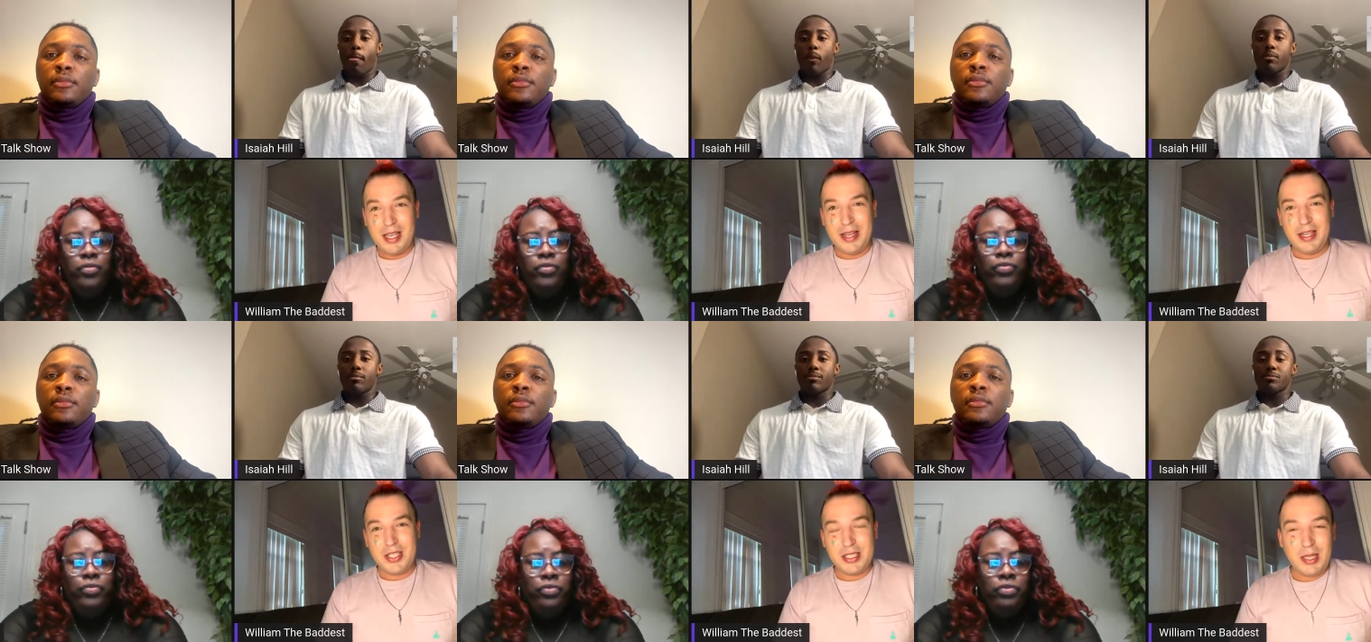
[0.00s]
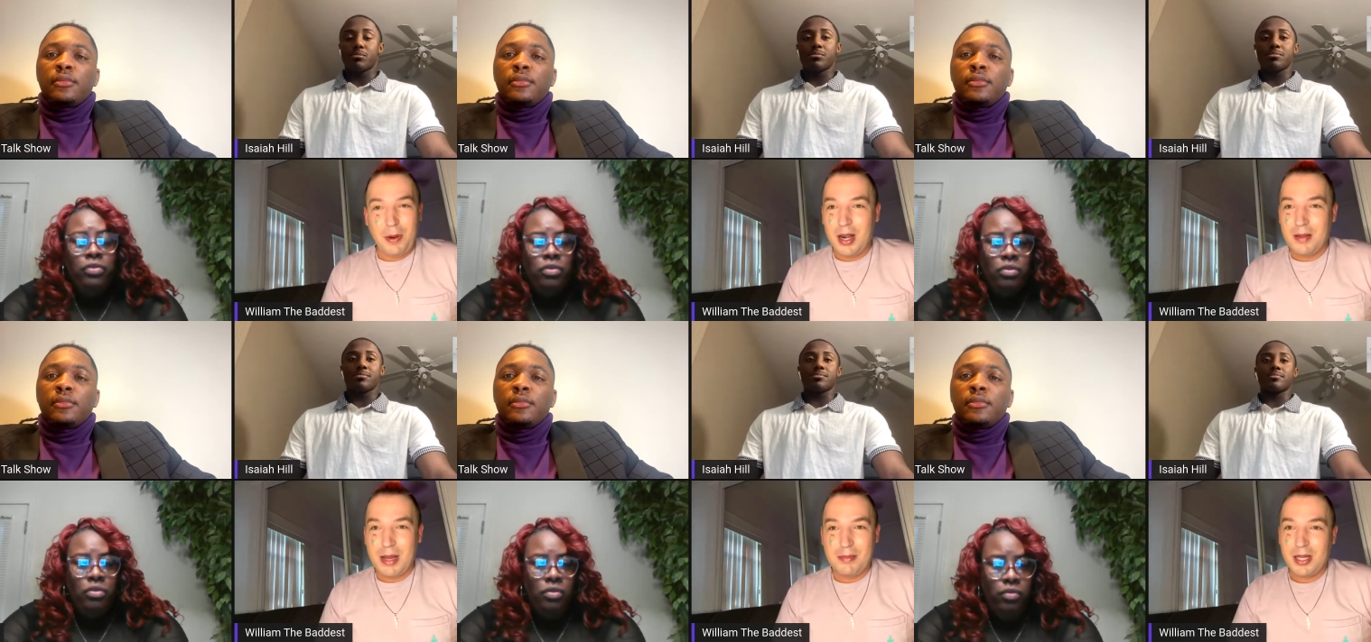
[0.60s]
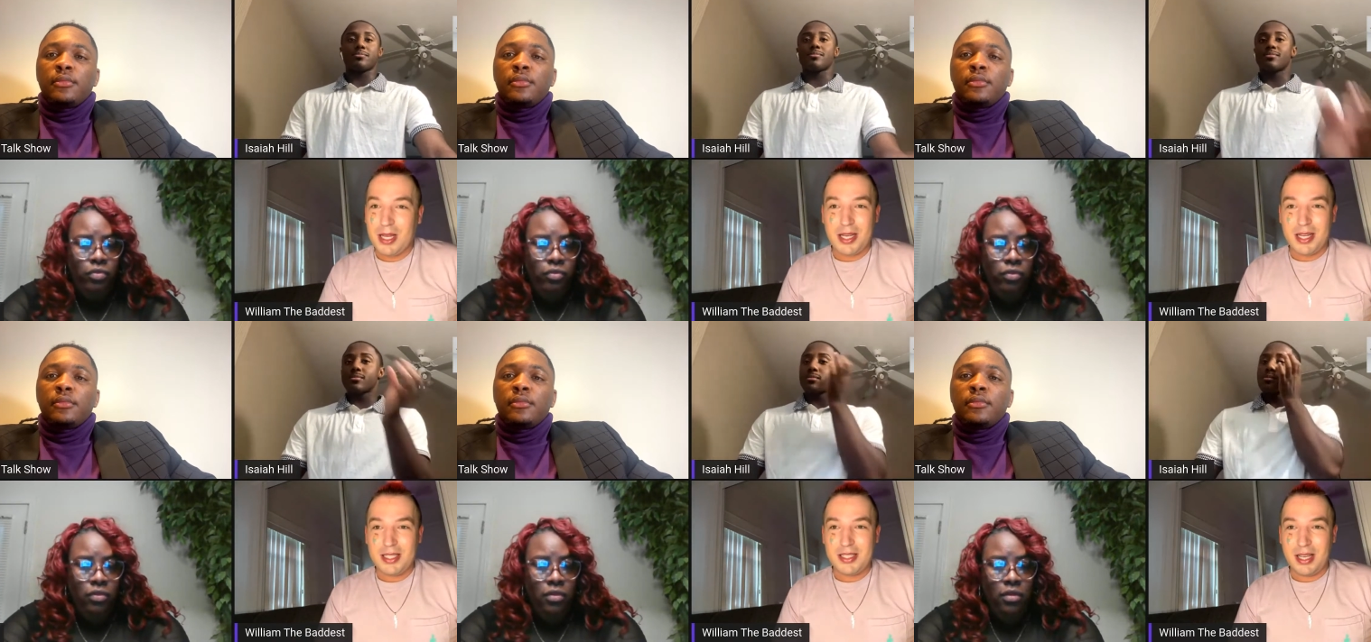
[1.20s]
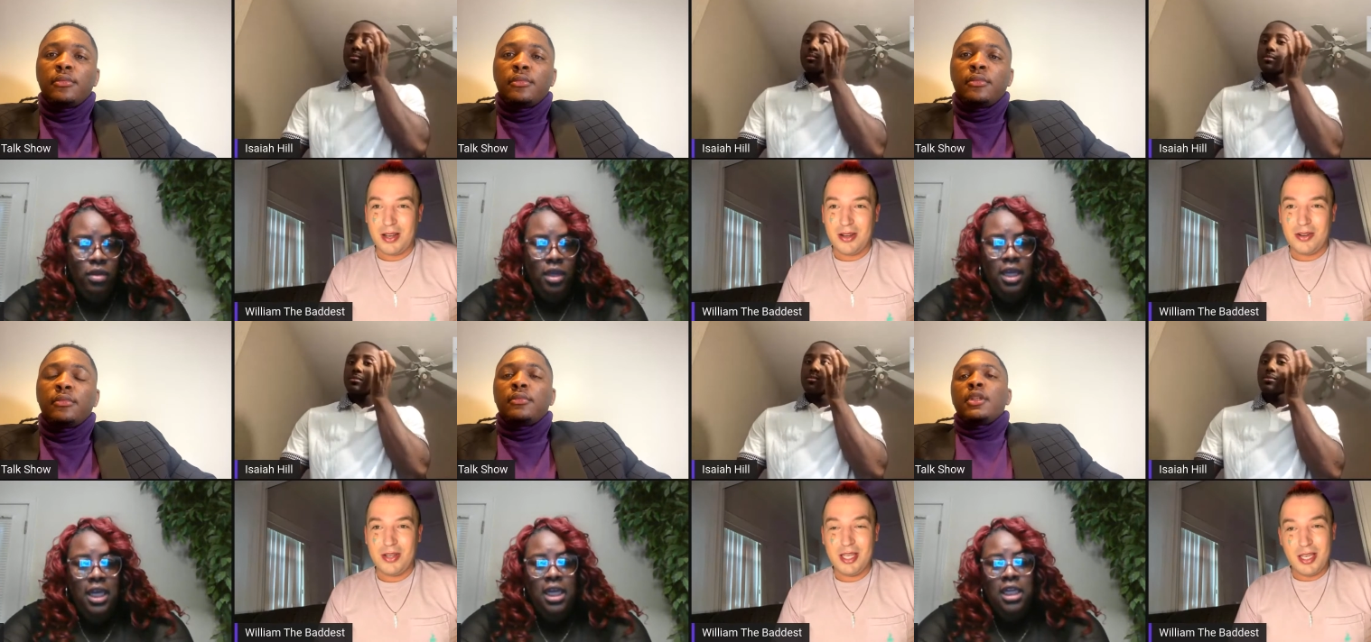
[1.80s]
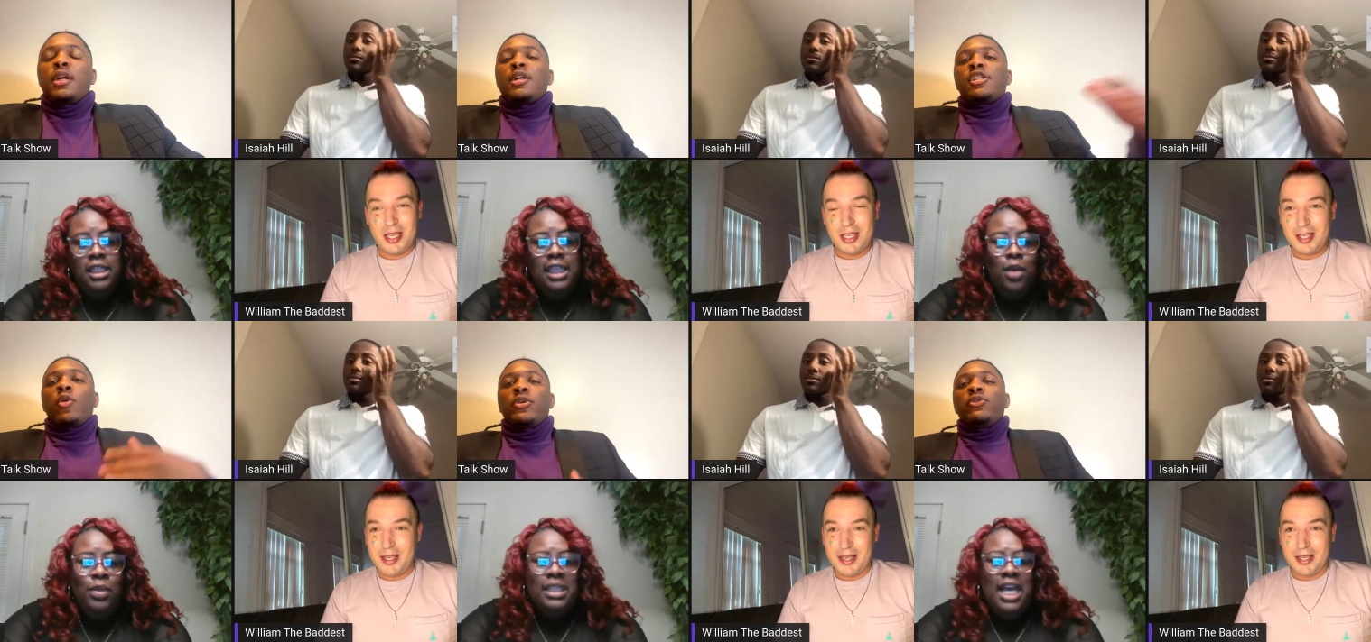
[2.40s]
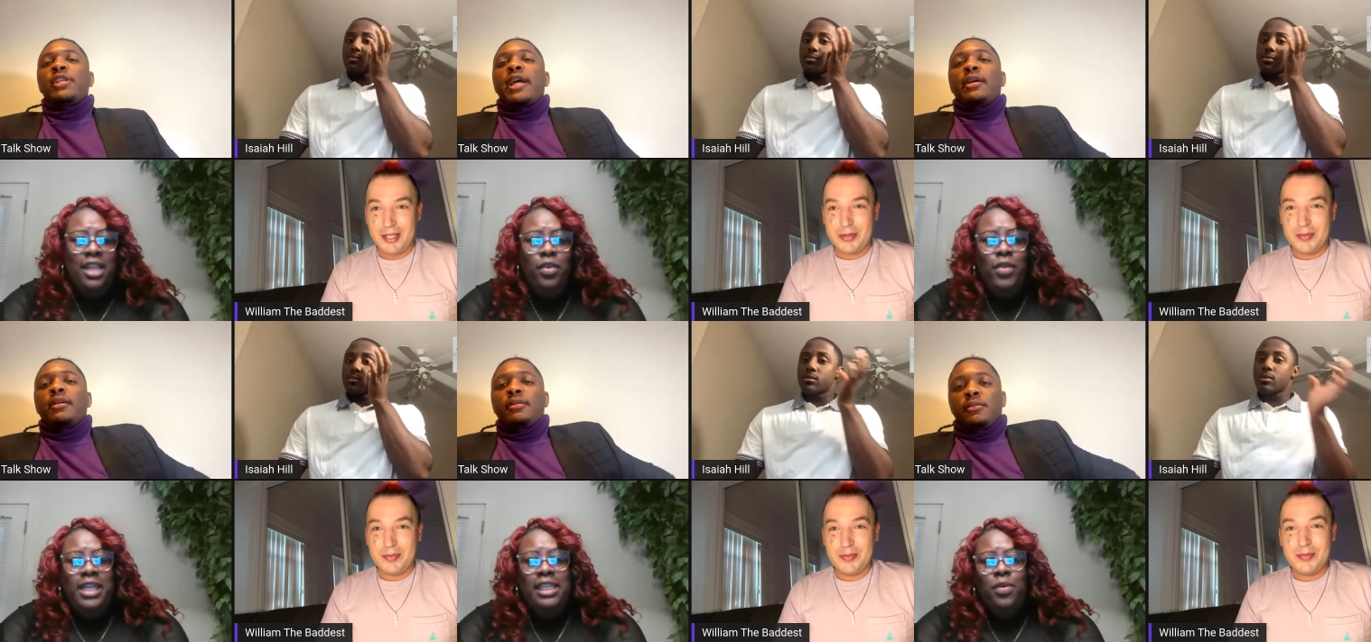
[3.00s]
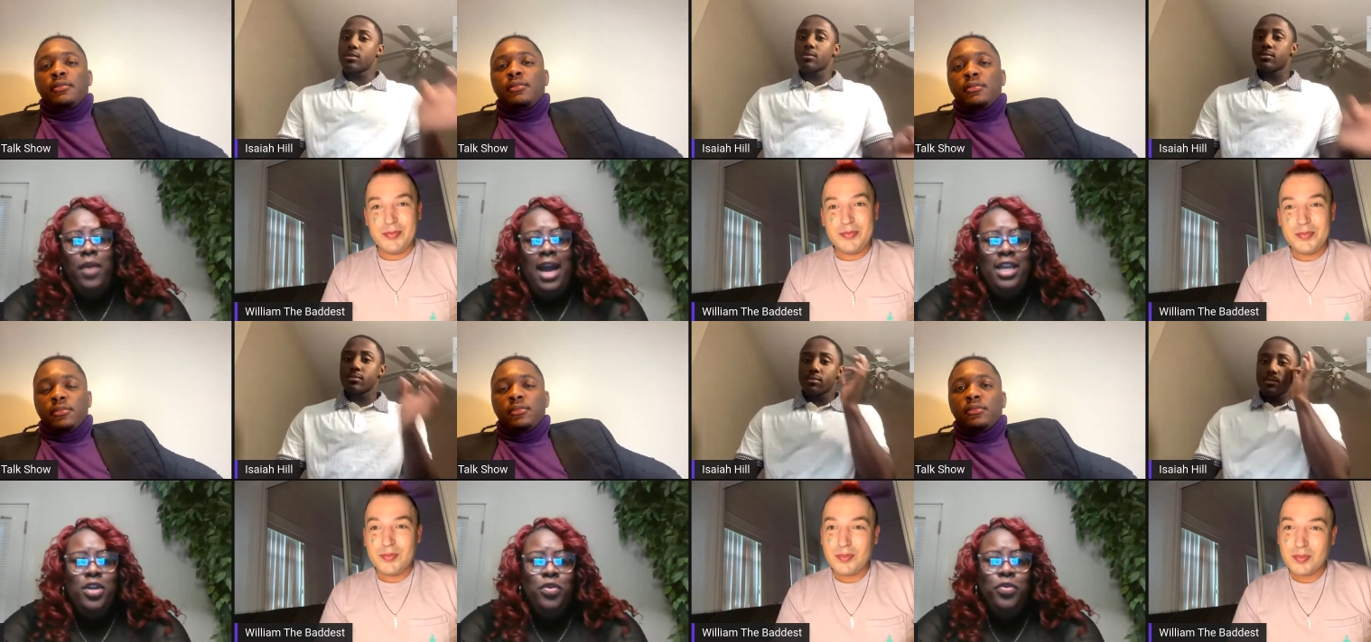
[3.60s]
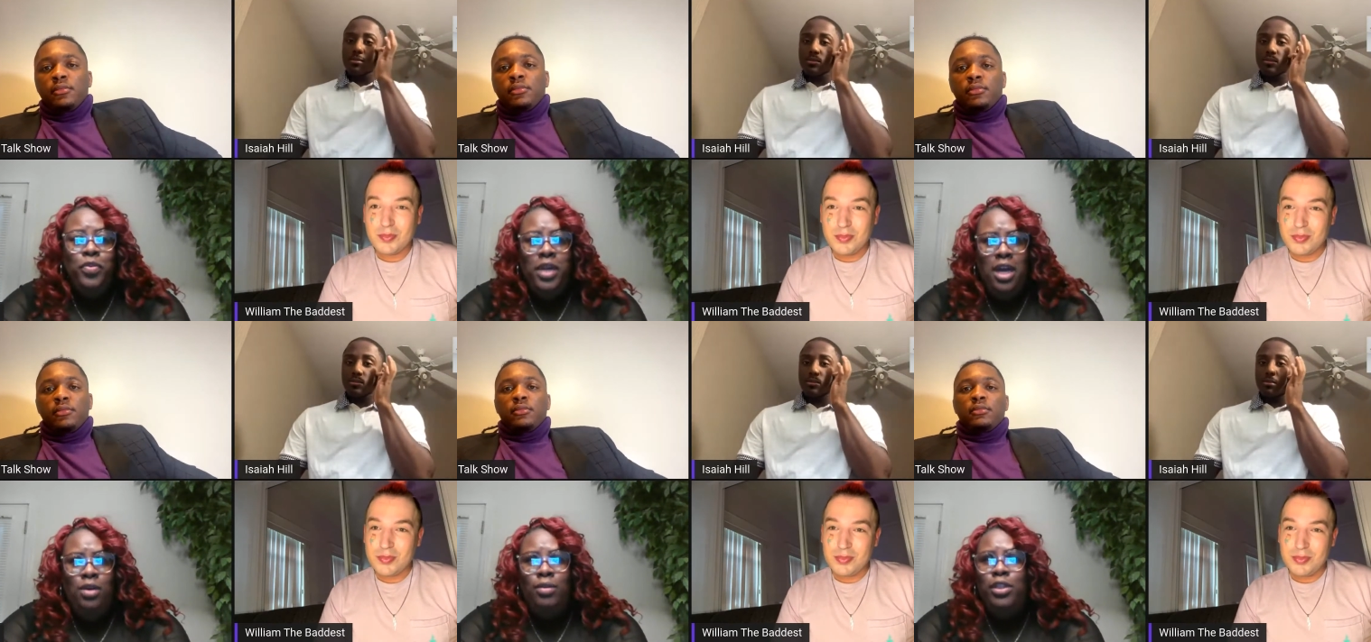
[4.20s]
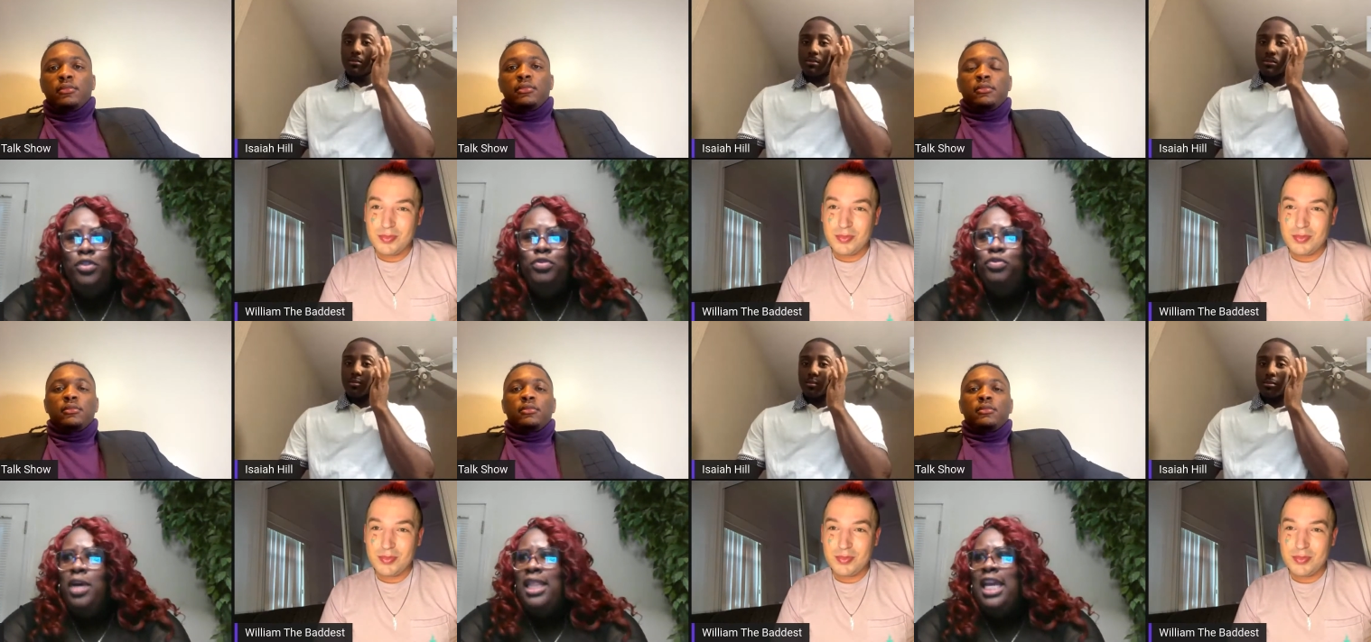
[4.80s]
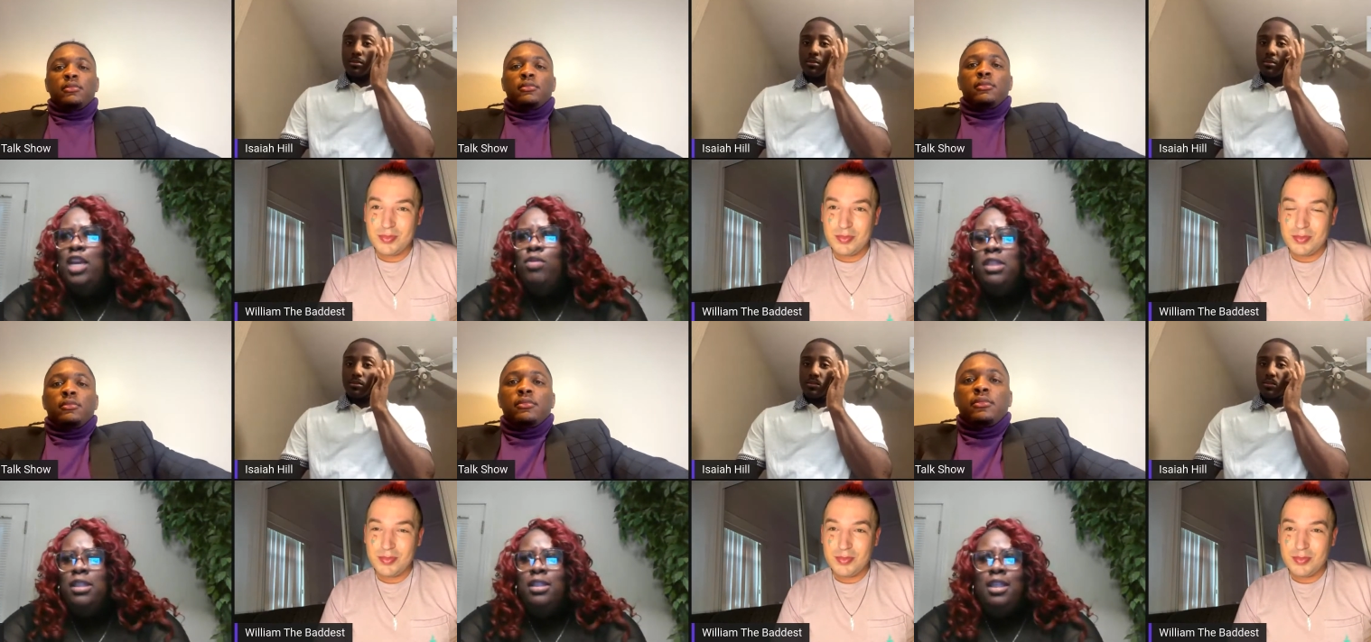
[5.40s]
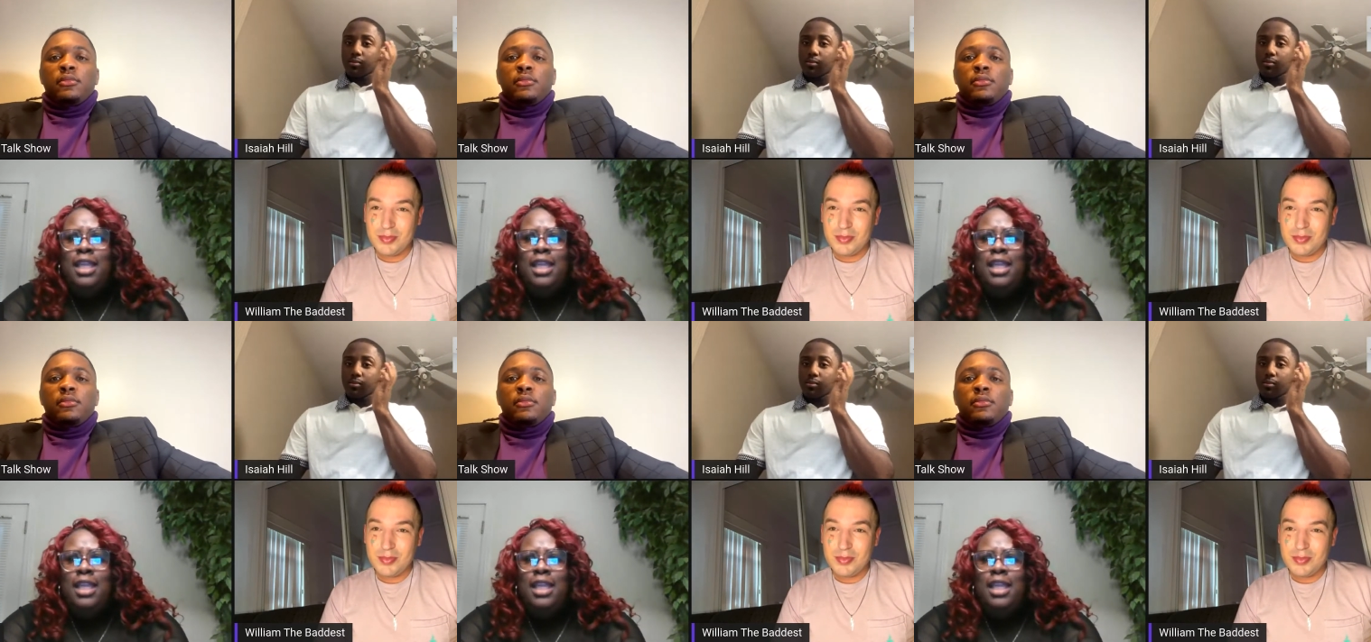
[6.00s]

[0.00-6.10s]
Speaker 1: And it's just a part of my blood. So so yeah. was that
Speaker 2: the reason why you went on to? I think you was